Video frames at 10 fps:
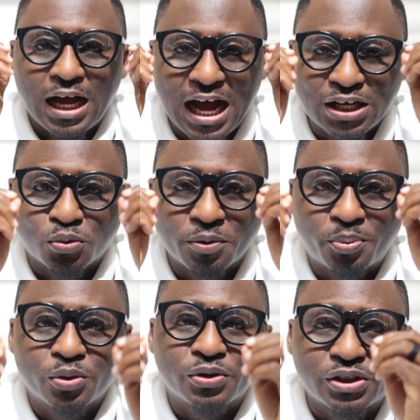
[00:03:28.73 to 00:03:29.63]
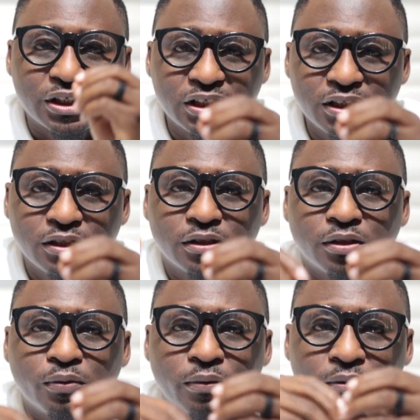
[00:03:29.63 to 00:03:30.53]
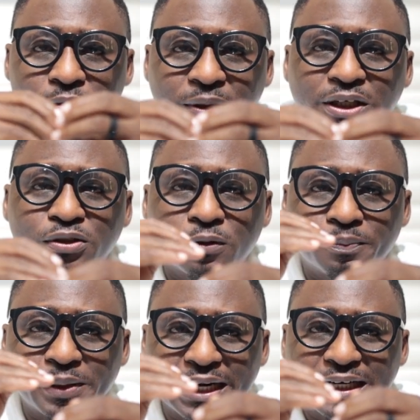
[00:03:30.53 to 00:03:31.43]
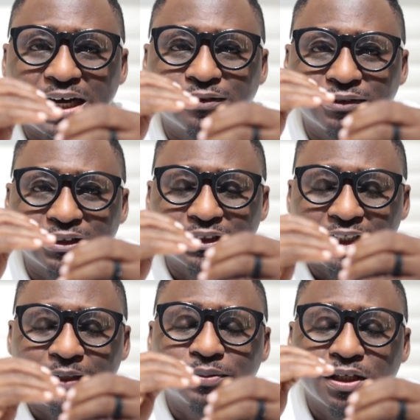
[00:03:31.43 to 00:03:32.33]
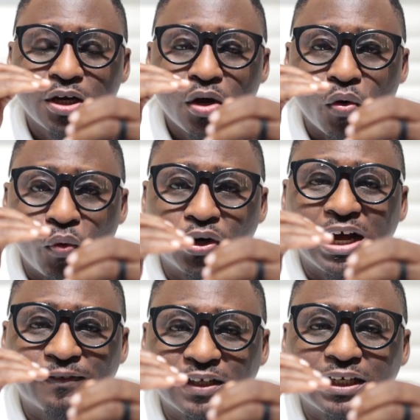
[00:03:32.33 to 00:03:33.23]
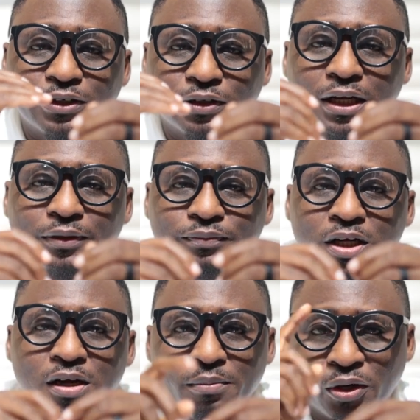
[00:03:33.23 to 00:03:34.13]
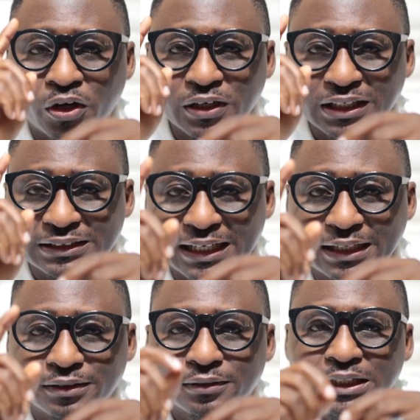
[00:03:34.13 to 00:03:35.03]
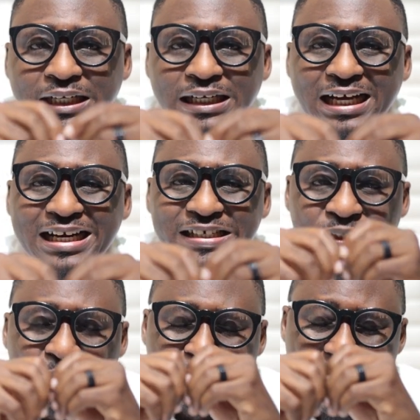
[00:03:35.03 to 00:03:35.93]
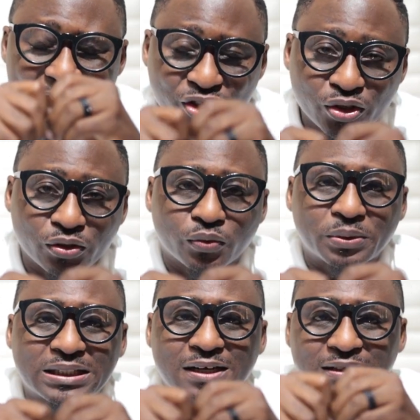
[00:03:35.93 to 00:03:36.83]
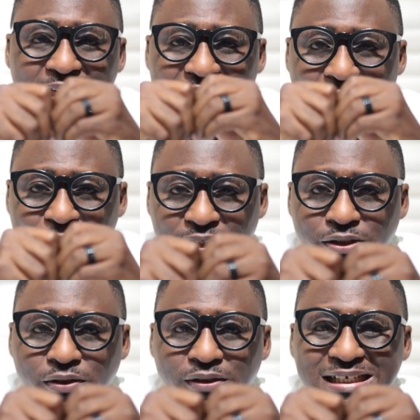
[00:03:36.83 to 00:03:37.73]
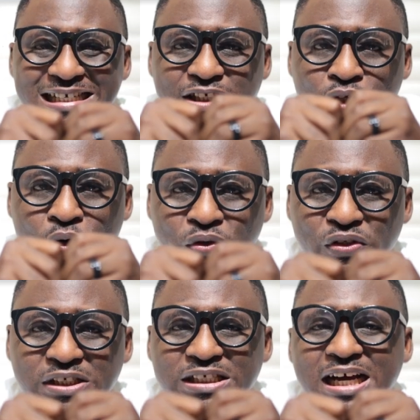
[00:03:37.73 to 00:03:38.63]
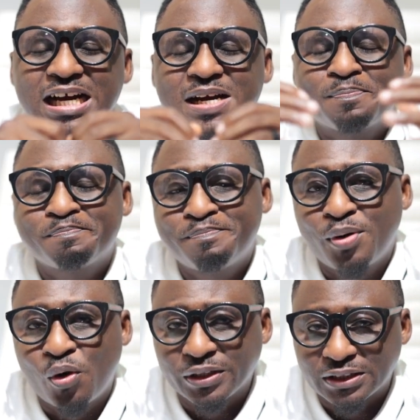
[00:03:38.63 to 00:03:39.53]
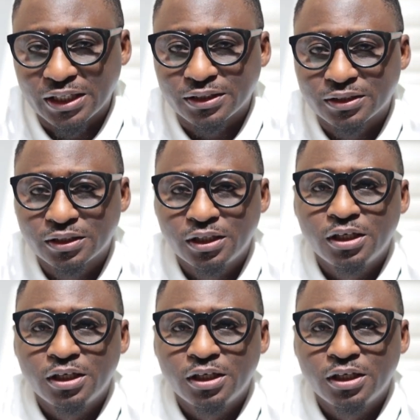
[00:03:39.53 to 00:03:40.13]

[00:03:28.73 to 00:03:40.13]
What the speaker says: As we proceed, we will begin to break down these steps one after the other. But understand that inspection without adaptation is considered pointless.